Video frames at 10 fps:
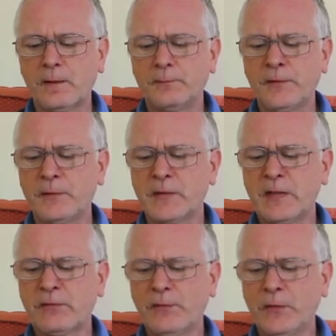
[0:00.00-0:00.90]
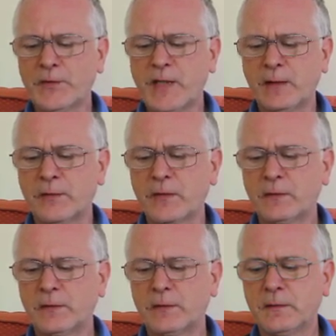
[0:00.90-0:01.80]
But it was never fought out.
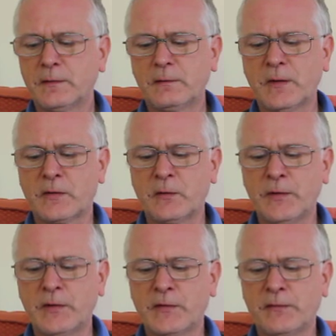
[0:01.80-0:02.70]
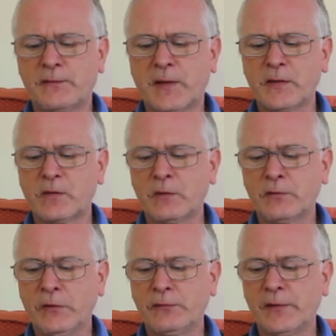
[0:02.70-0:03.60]
That's the worst of fights on a
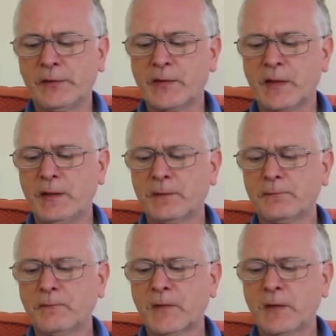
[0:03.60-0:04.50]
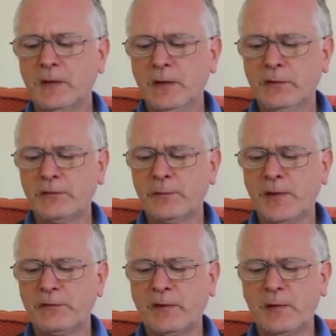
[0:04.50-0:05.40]
rough hillside, for by
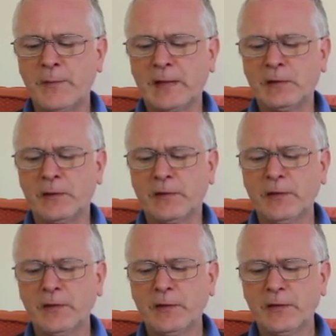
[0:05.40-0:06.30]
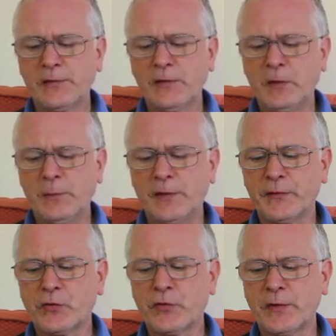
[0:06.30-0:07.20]
very bad luck
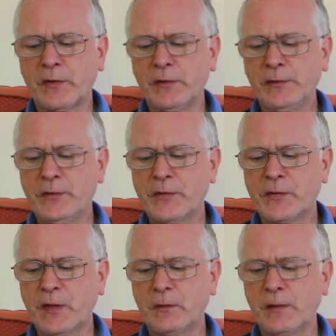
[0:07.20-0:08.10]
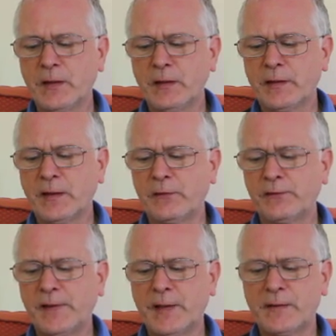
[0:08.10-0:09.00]
Thornbutt trod on a loose stone, came
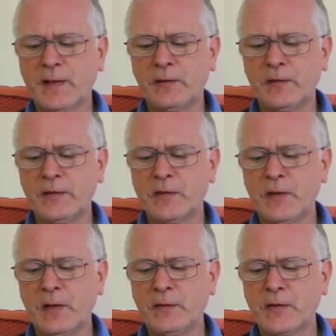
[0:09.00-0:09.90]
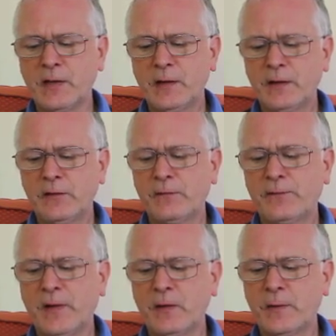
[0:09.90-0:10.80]
flat down on his nose, and
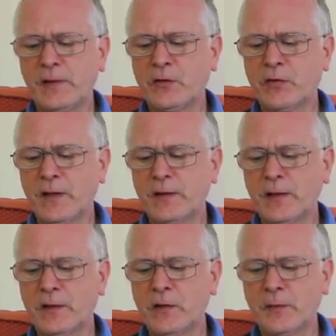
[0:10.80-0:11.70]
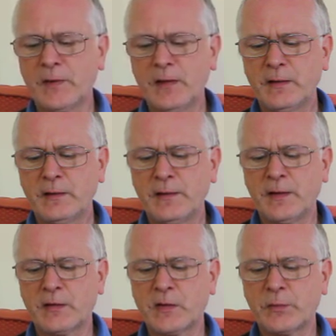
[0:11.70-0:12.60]
found when he tried to get up that he
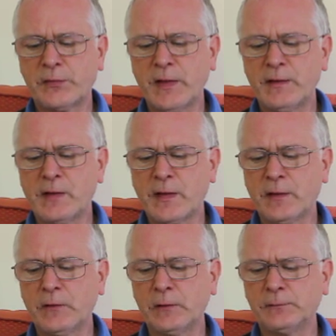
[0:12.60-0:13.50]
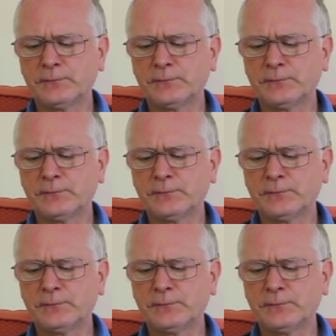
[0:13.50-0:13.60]
had sprained his ankle.